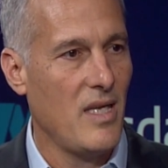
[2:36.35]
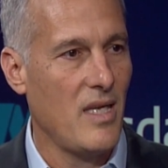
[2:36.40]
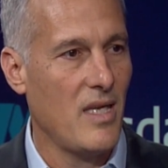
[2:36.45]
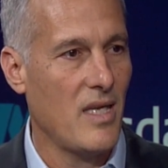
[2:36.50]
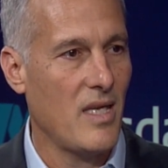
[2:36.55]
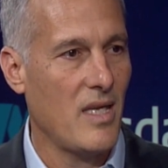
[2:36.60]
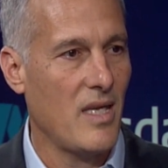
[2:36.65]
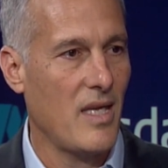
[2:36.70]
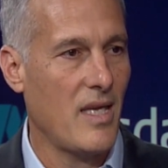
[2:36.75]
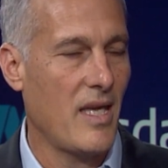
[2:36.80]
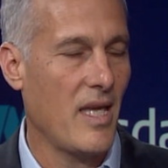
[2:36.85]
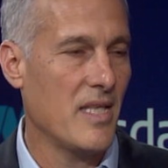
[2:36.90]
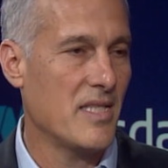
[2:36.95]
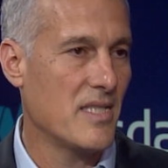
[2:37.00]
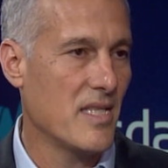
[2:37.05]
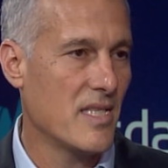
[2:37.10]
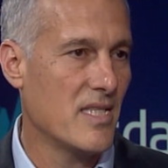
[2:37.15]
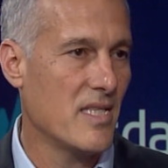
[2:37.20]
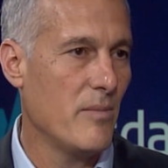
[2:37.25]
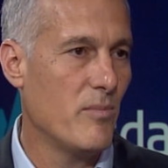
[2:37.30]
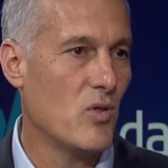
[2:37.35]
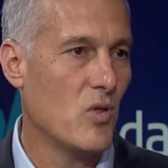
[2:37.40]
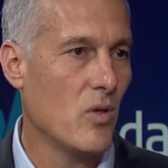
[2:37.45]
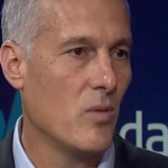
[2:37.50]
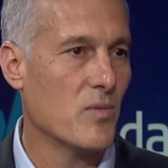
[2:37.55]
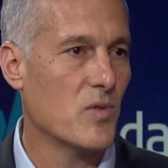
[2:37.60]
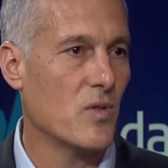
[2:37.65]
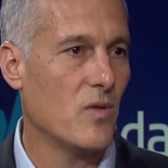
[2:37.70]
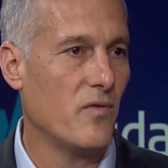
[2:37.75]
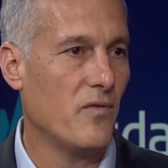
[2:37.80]
against the
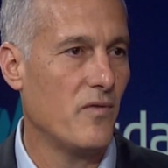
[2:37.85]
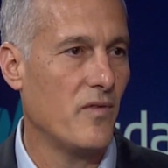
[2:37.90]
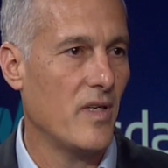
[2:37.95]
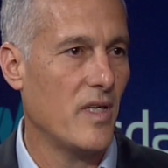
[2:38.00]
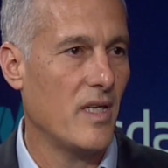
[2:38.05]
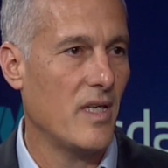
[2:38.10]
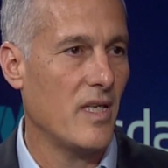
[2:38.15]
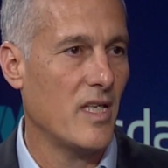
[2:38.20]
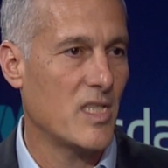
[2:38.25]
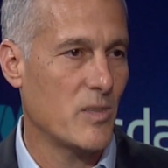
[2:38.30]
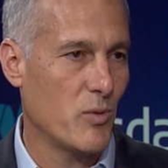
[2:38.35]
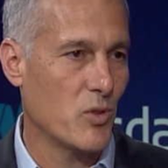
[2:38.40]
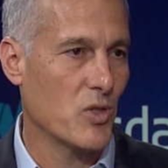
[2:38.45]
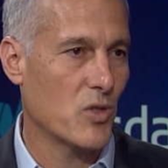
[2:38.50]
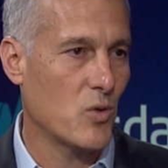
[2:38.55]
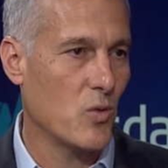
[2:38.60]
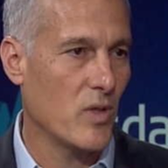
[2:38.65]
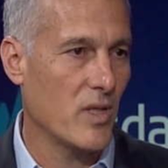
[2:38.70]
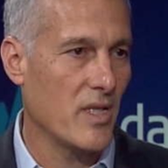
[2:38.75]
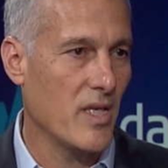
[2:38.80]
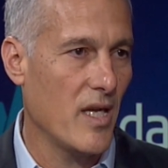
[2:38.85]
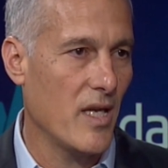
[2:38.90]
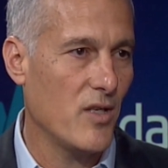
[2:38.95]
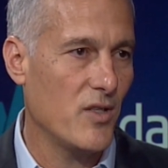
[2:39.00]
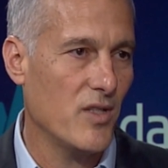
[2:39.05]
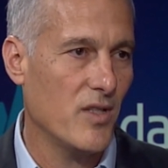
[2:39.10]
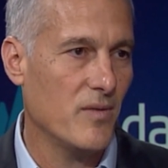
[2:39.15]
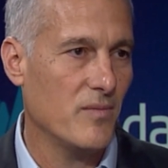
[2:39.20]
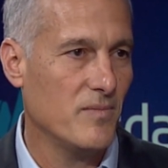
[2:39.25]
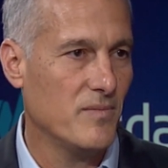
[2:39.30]
symptoms of exposure to radiation.